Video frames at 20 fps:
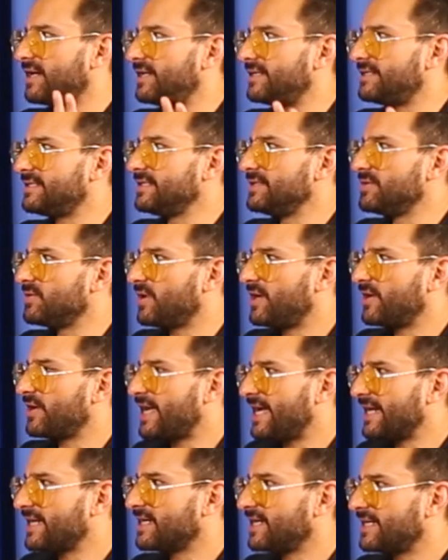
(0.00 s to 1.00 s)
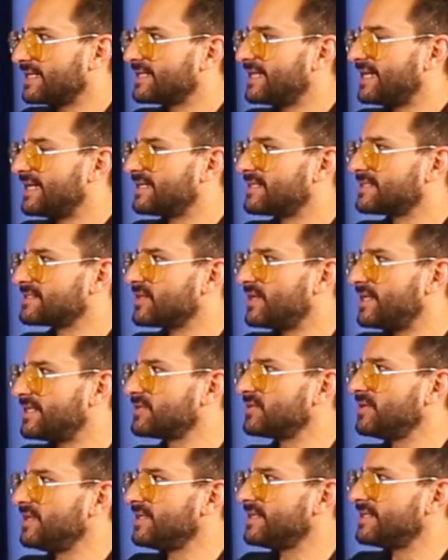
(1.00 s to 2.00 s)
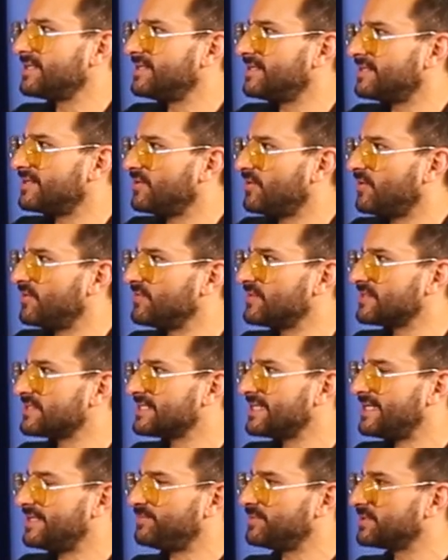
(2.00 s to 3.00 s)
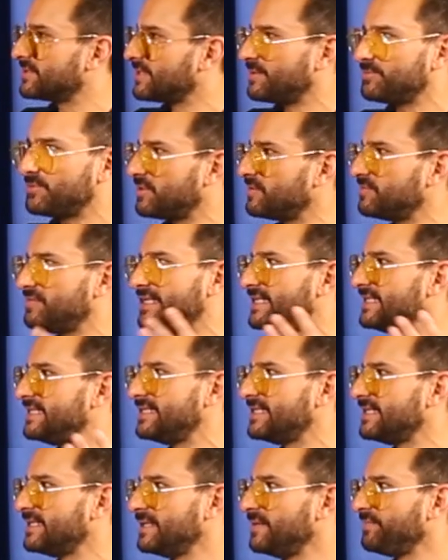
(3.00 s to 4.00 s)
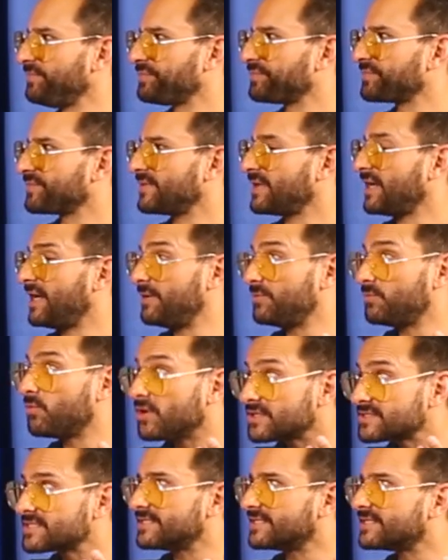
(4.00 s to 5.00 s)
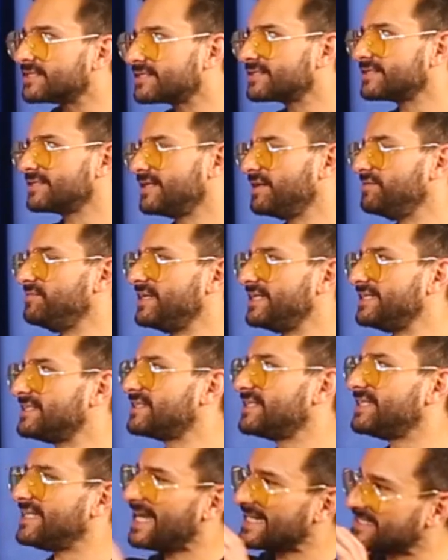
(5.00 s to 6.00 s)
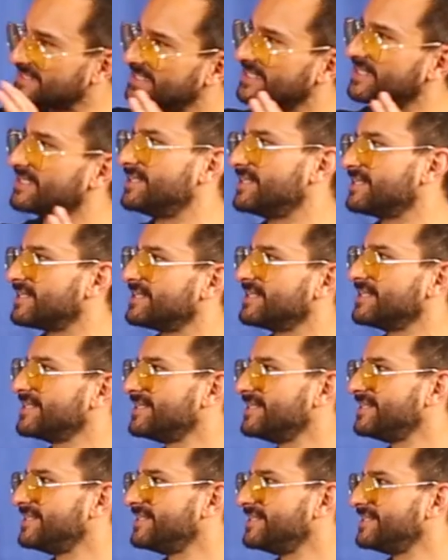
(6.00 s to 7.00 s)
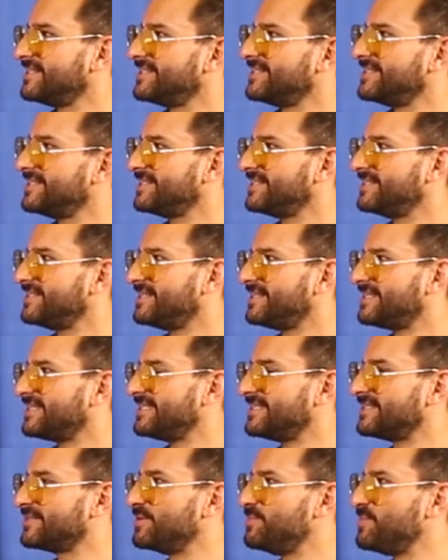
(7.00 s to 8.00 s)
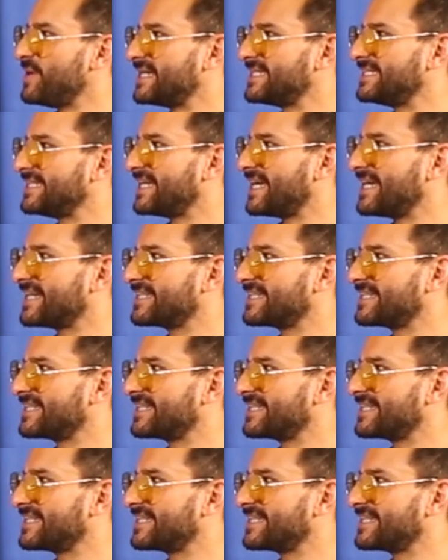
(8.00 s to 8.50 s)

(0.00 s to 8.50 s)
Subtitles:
I didn't know how to act like that, so I had to learn on the set because I wasn't a very theatrical, dramatic